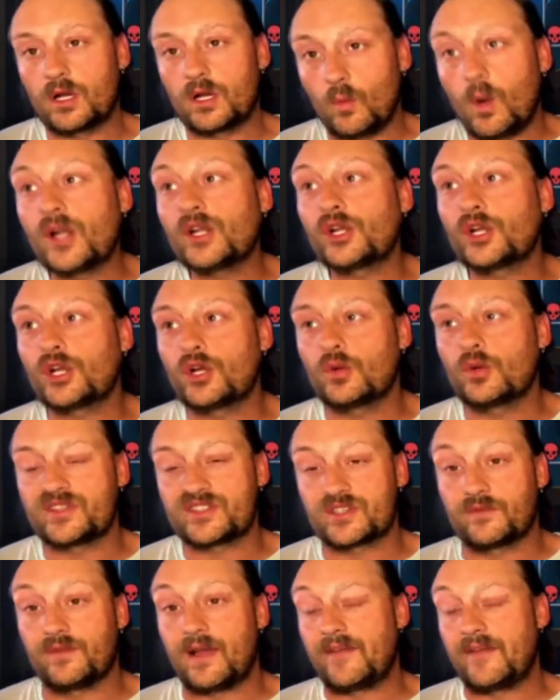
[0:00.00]
her with
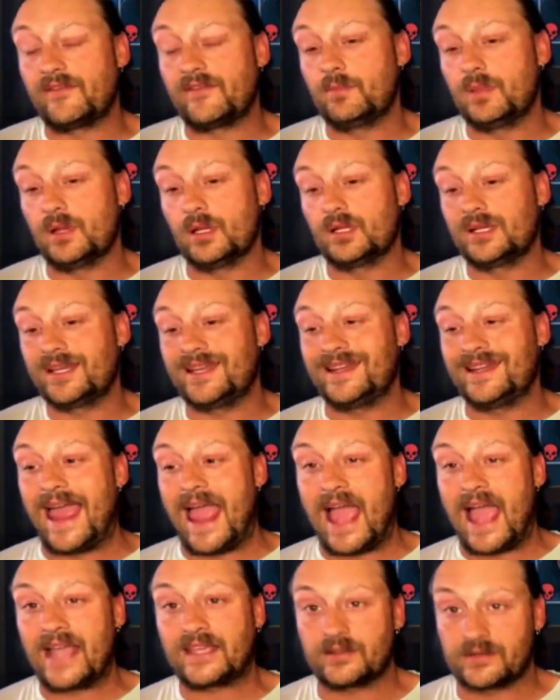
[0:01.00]
survivability and
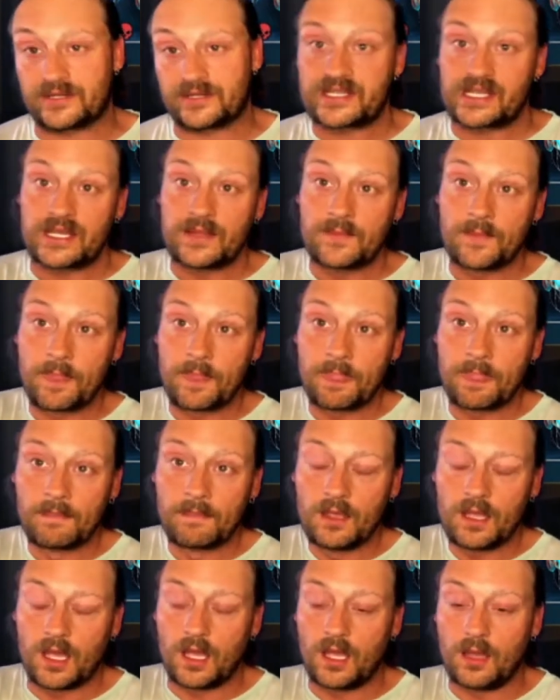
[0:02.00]
accuracy.
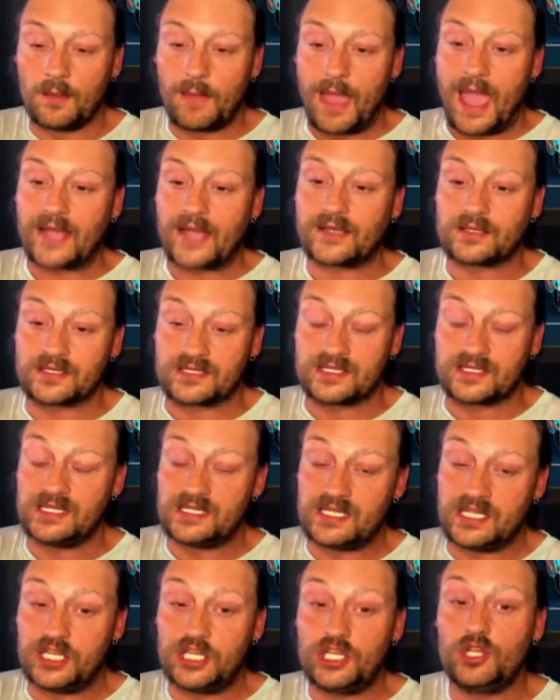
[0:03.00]
Accuracy's
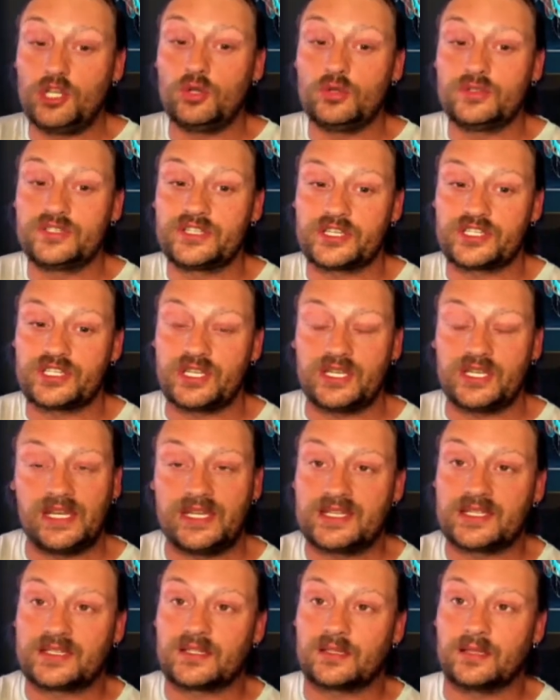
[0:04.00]
huge because she
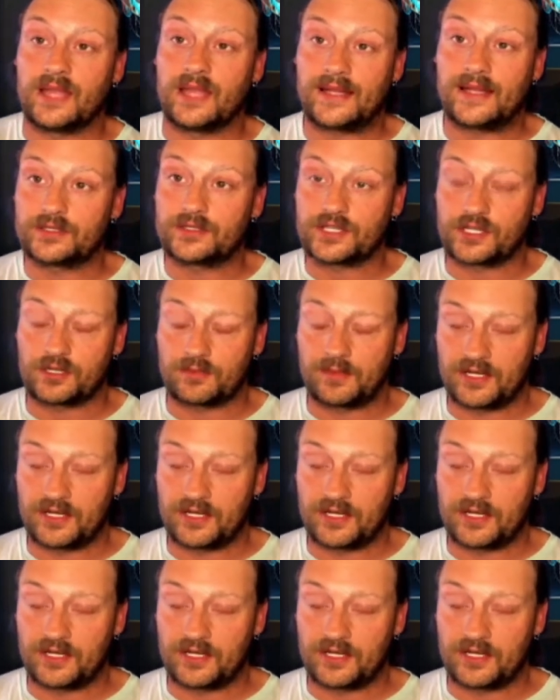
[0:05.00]
needs it to land her turn meter